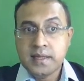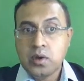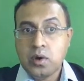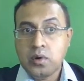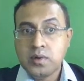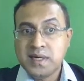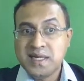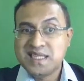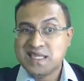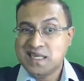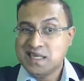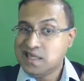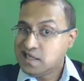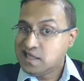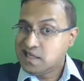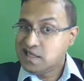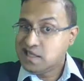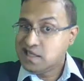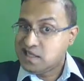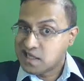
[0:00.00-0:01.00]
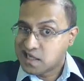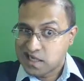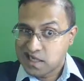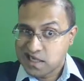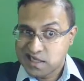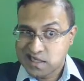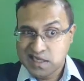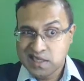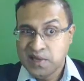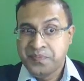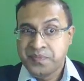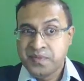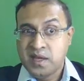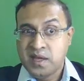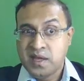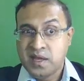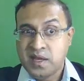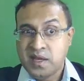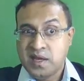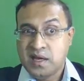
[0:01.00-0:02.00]
long distant journeys,
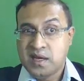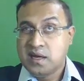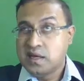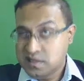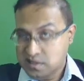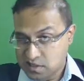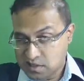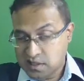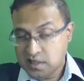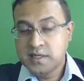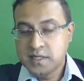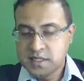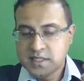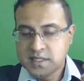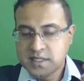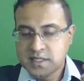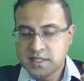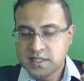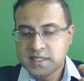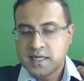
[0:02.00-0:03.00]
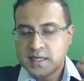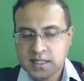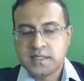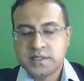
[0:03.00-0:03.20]
distant